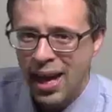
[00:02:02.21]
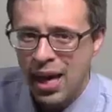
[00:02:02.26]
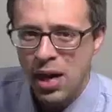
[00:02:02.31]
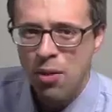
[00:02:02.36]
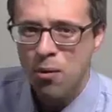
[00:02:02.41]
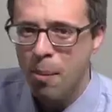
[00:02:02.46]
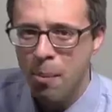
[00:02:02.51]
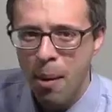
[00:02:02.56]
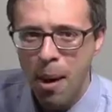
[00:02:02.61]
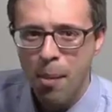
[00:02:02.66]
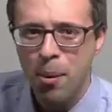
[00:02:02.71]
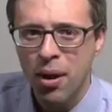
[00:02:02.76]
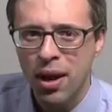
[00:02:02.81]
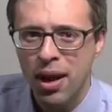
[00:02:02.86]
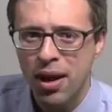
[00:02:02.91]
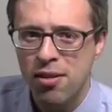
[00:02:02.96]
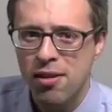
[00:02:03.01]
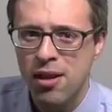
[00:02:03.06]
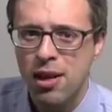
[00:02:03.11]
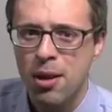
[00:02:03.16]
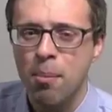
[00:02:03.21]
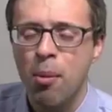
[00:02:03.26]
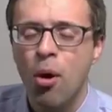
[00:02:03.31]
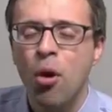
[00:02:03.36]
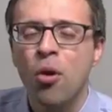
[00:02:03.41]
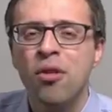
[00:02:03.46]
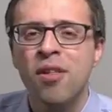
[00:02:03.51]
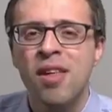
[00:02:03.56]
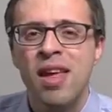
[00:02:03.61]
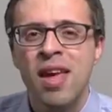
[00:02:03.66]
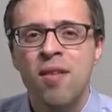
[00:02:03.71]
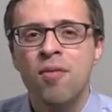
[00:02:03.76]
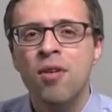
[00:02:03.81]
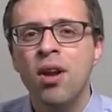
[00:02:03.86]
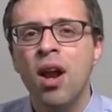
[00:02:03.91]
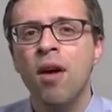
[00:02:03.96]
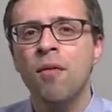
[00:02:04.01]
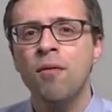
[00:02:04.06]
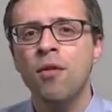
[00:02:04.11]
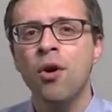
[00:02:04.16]
any Republican has seen in polls,
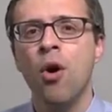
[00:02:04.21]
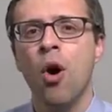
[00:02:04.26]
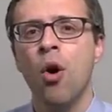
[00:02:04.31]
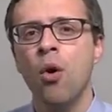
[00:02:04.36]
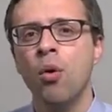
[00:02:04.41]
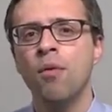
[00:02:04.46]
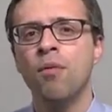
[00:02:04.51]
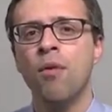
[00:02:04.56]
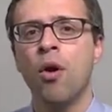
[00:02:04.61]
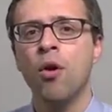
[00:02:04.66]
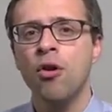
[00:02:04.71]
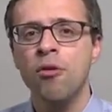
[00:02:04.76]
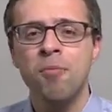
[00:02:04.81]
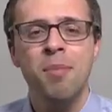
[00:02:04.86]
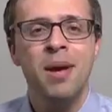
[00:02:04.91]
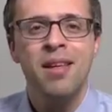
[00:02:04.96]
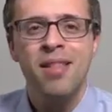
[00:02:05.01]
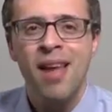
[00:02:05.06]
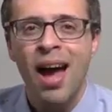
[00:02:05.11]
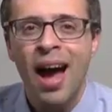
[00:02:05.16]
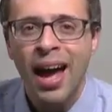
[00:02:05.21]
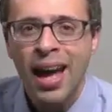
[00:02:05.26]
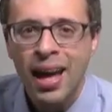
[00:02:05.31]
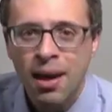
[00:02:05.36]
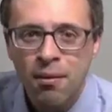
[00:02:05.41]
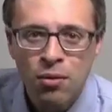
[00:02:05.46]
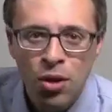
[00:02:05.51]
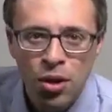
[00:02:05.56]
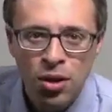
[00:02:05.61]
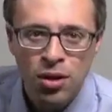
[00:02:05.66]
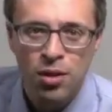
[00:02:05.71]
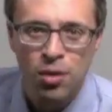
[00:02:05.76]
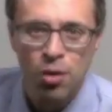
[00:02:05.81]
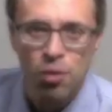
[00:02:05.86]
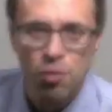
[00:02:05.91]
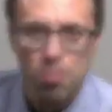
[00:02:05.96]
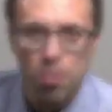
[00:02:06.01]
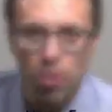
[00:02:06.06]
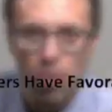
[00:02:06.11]
even of their own voters? Because I have looked at those